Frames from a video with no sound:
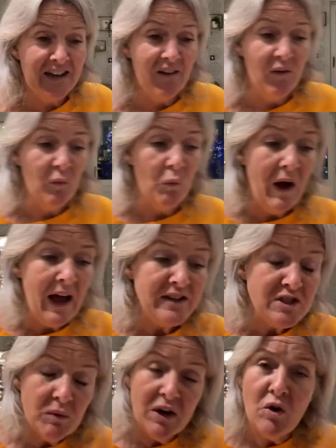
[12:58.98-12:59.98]
why do
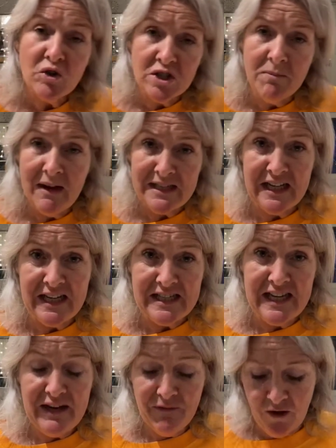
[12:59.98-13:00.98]
we automatically
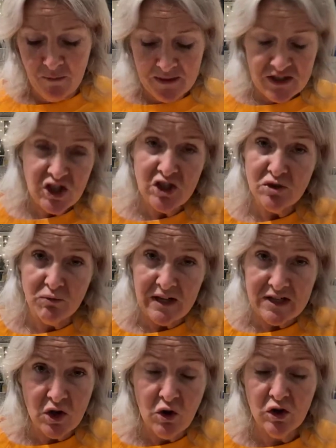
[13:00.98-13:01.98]
default? I mean, she doesn't really
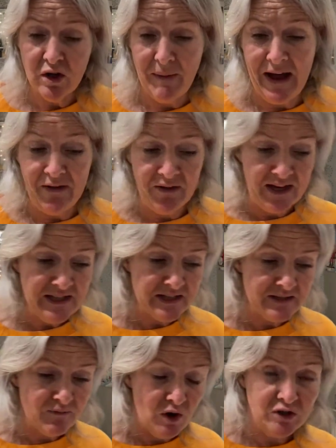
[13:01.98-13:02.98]
talk about
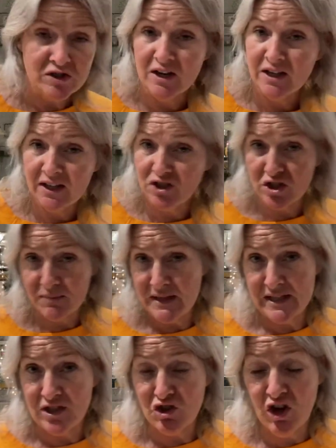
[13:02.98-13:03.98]
this, Rhonda. I think she's
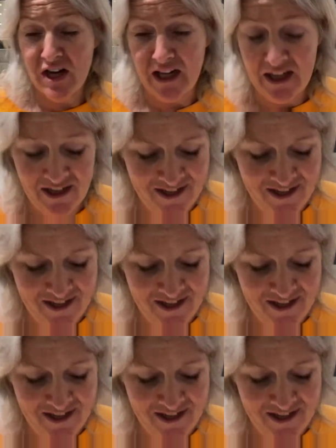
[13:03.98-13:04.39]
missed a trick.